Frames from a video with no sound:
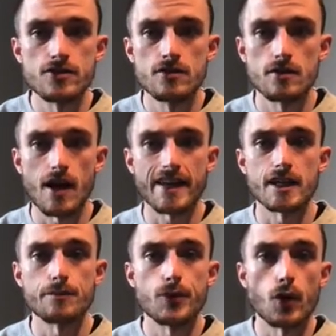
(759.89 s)
I get
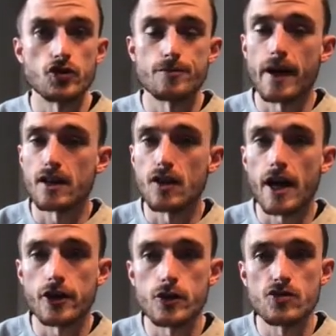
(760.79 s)
approached by a lot of
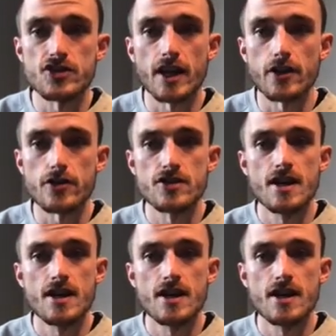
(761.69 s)
new sellers